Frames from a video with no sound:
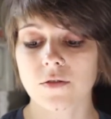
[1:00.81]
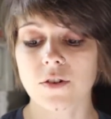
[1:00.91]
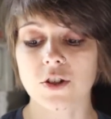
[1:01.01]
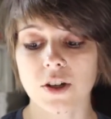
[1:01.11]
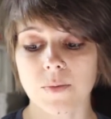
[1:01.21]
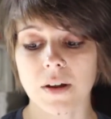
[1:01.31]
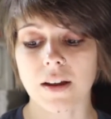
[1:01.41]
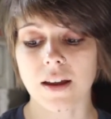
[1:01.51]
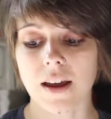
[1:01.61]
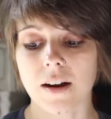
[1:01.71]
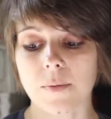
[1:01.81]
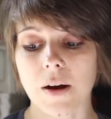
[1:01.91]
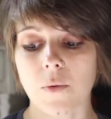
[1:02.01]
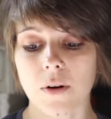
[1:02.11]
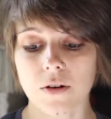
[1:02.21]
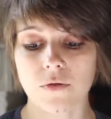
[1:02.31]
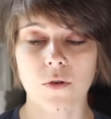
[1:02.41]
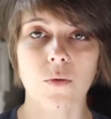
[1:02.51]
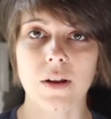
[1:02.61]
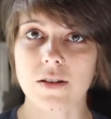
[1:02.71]
for shipping and about 1 to
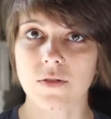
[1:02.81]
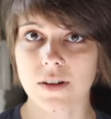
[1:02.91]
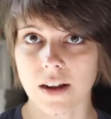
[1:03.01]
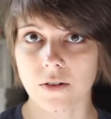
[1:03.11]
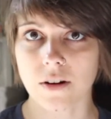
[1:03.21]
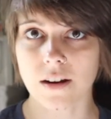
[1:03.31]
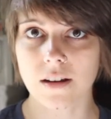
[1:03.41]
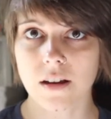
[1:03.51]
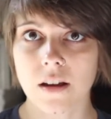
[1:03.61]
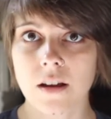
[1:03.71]
4 weeks for tailoring.